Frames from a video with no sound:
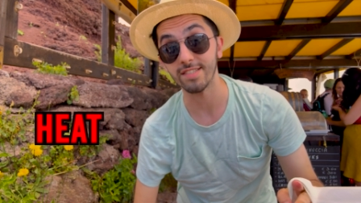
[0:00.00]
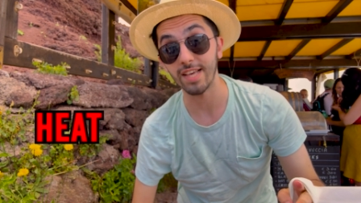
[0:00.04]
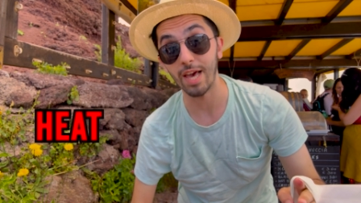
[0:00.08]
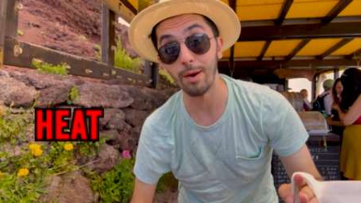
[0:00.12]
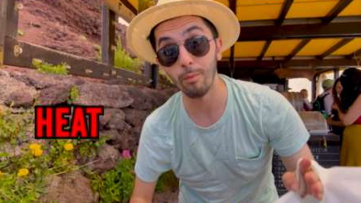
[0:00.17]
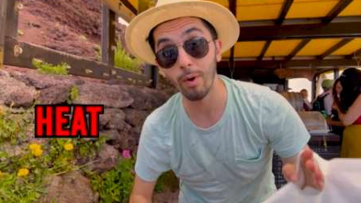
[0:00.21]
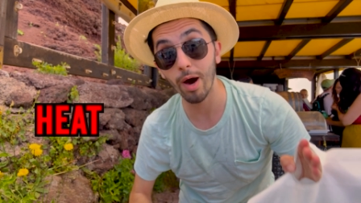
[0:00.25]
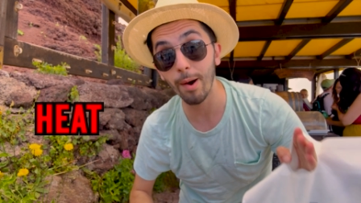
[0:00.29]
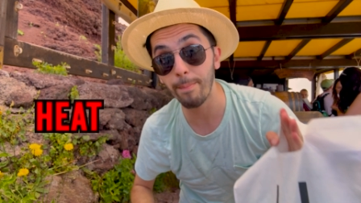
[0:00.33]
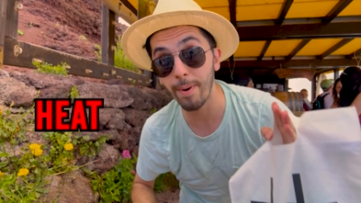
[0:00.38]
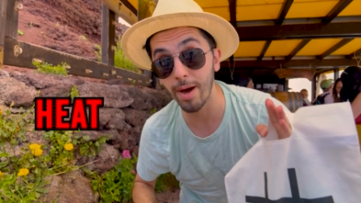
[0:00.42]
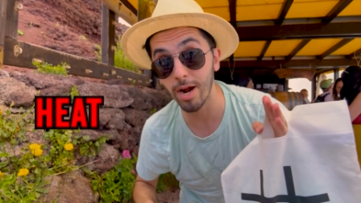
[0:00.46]
And
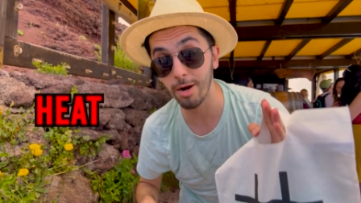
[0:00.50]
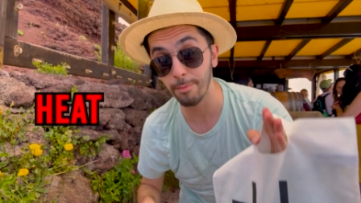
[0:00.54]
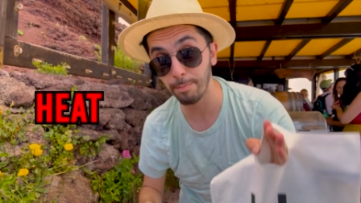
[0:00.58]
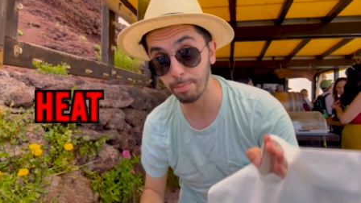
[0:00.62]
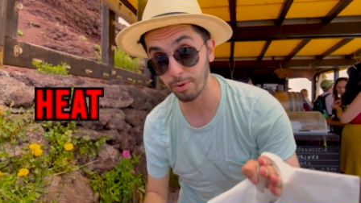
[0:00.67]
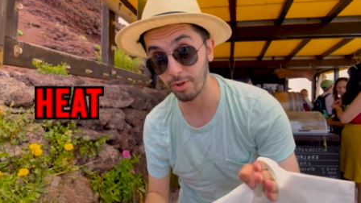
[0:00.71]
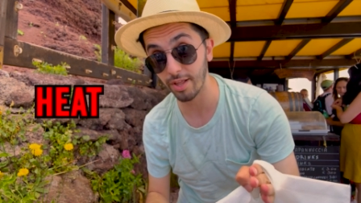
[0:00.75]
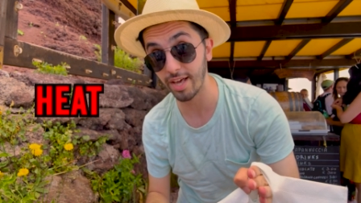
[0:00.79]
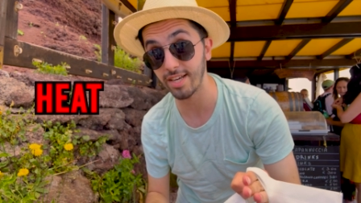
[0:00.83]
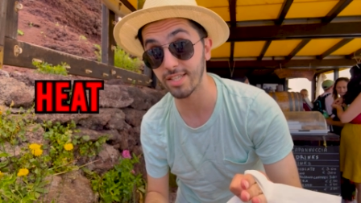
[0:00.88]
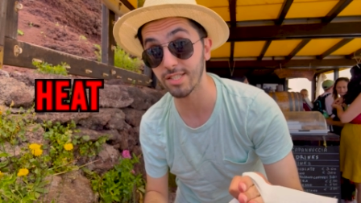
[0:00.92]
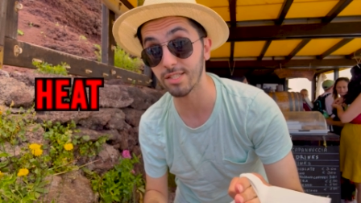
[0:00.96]
what better
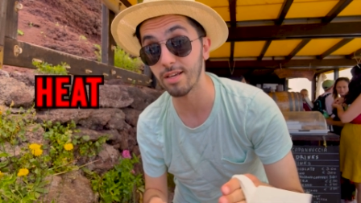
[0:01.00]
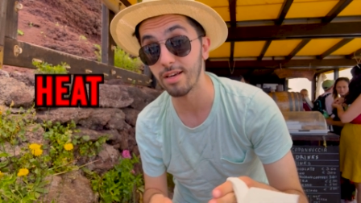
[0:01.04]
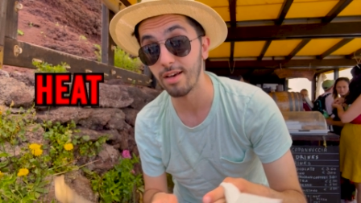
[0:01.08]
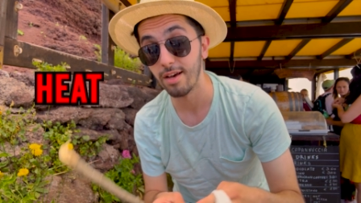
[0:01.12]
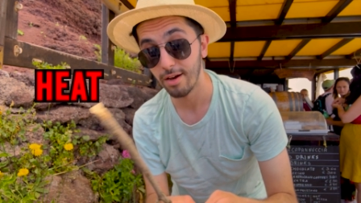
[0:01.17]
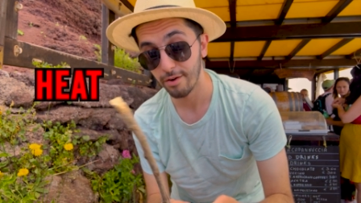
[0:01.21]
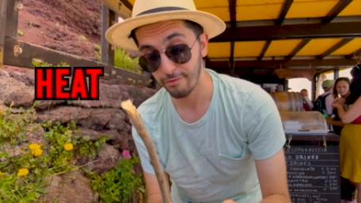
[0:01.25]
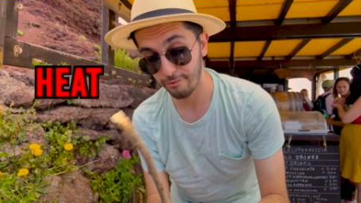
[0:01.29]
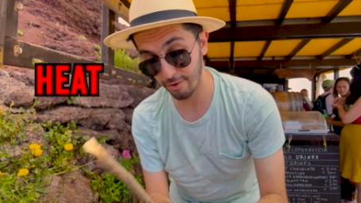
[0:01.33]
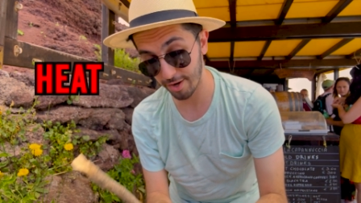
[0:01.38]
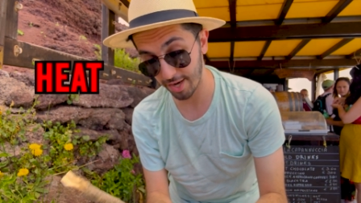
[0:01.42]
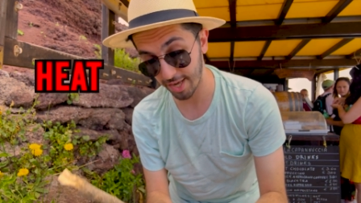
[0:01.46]
place
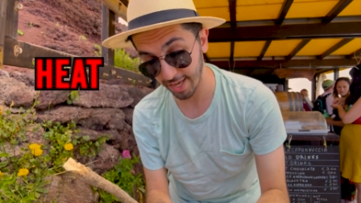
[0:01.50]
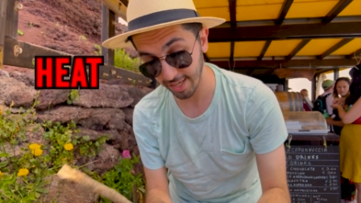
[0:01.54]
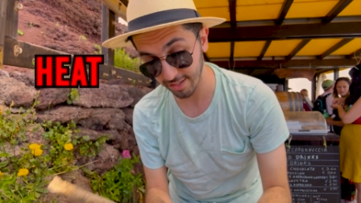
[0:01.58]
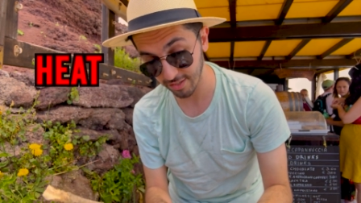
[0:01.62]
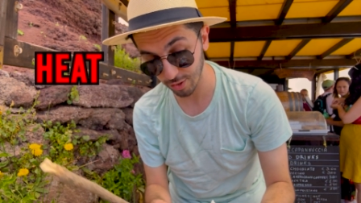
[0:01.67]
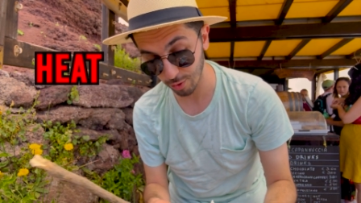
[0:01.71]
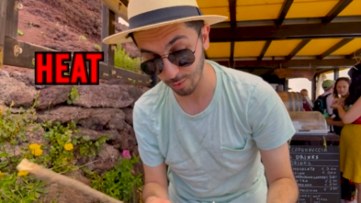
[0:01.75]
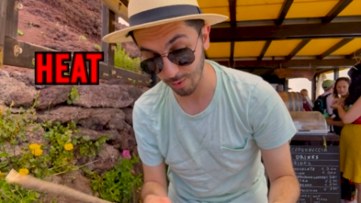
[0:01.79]
for heat to